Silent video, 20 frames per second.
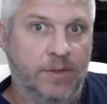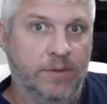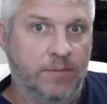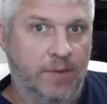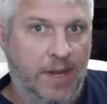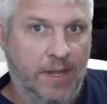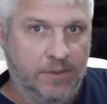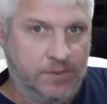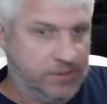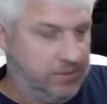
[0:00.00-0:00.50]

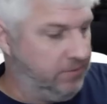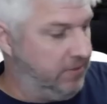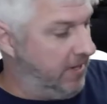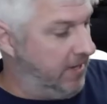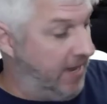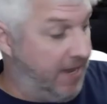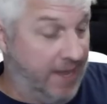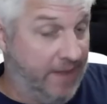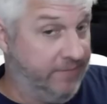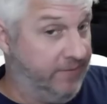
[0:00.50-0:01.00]
rounds through it.
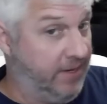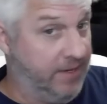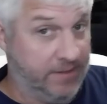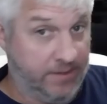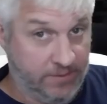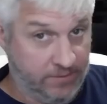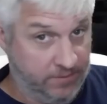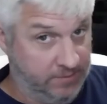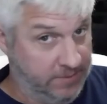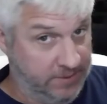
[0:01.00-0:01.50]
I haven't had
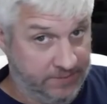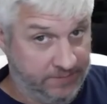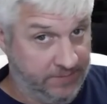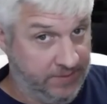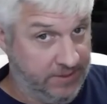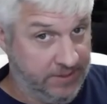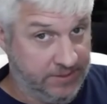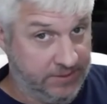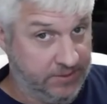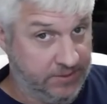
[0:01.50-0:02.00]
another
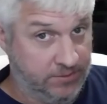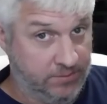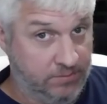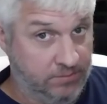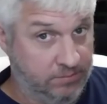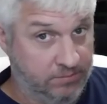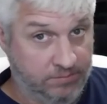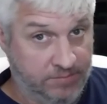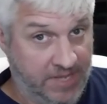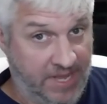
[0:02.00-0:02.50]
misfeed issue
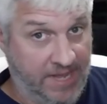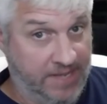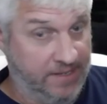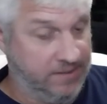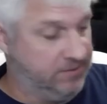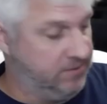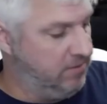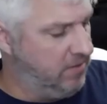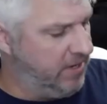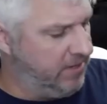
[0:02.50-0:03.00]
yet,
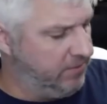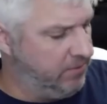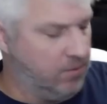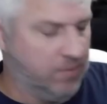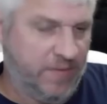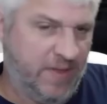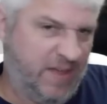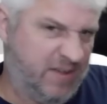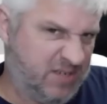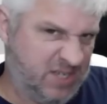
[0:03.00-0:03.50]
so I don't know
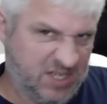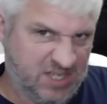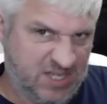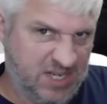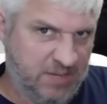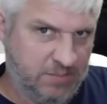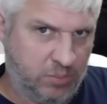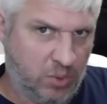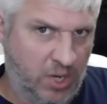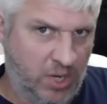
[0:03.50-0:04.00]
if that was just
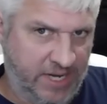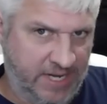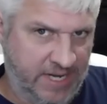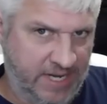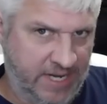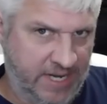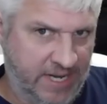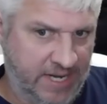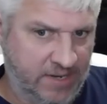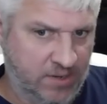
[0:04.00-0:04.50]
it
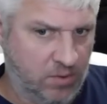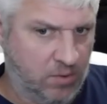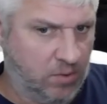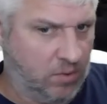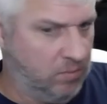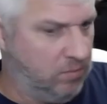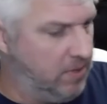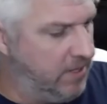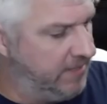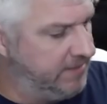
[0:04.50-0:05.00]
breaking in
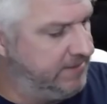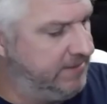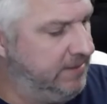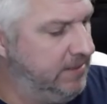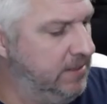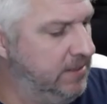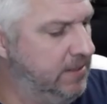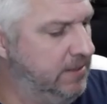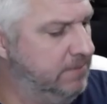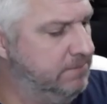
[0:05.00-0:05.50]
or what.
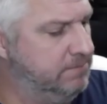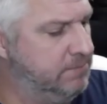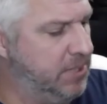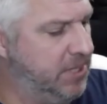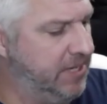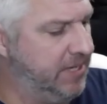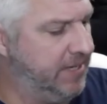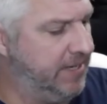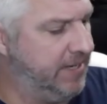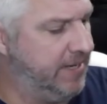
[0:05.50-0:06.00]

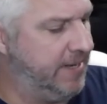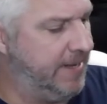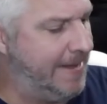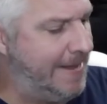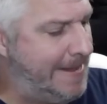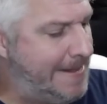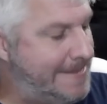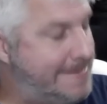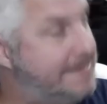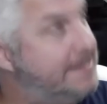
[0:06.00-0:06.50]
But
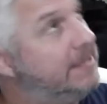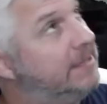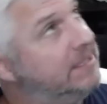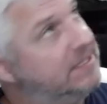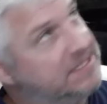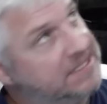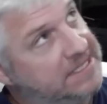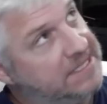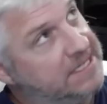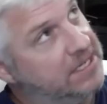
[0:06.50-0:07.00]

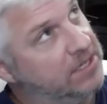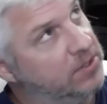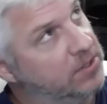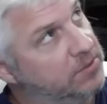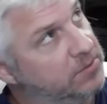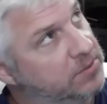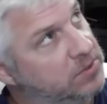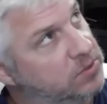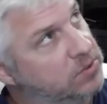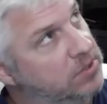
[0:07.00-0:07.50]
let's see here,
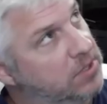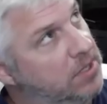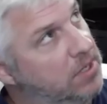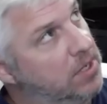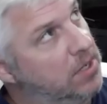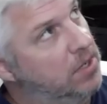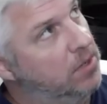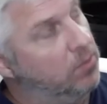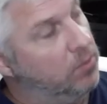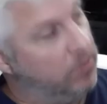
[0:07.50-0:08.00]
there was
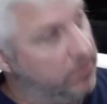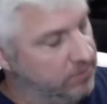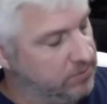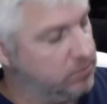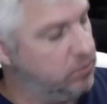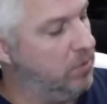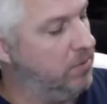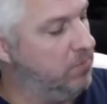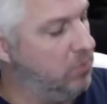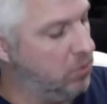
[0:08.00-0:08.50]
Well, there was
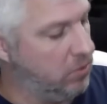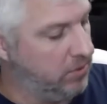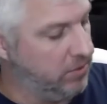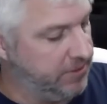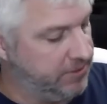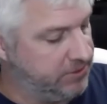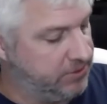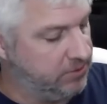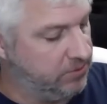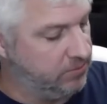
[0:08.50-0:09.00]
one more
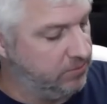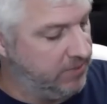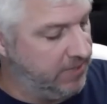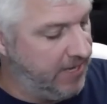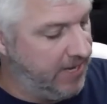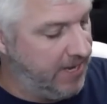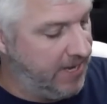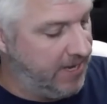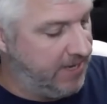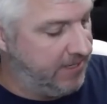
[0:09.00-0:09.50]
issue. We
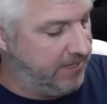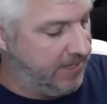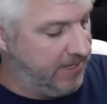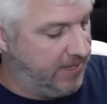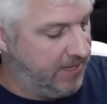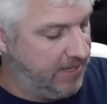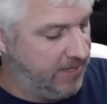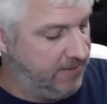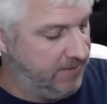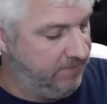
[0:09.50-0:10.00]
had
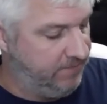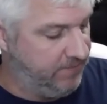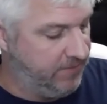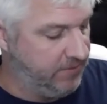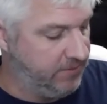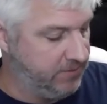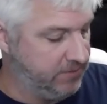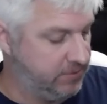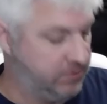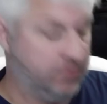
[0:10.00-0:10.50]
a
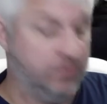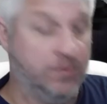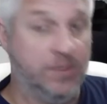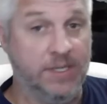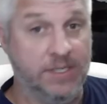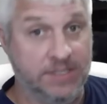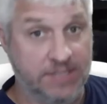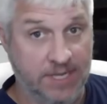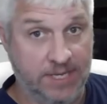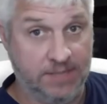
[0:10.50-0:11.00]
failure to
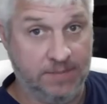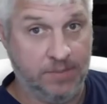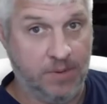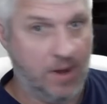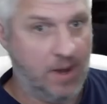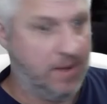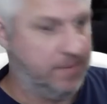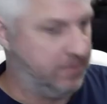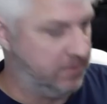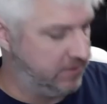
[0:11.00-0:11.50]
eject
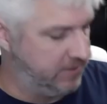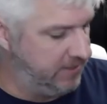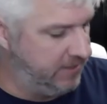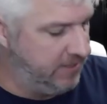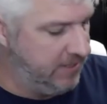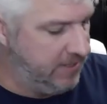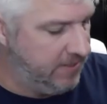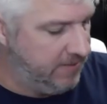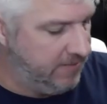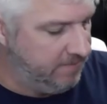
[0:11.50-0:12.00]
properly,
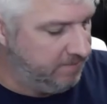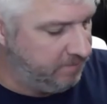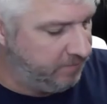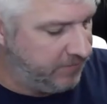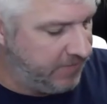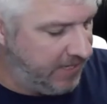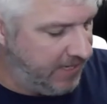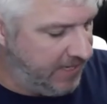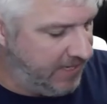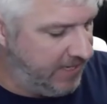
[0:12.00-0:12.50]

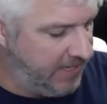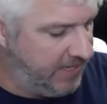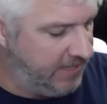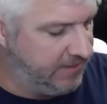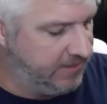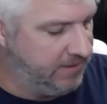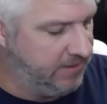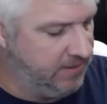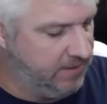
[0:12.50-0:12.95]
and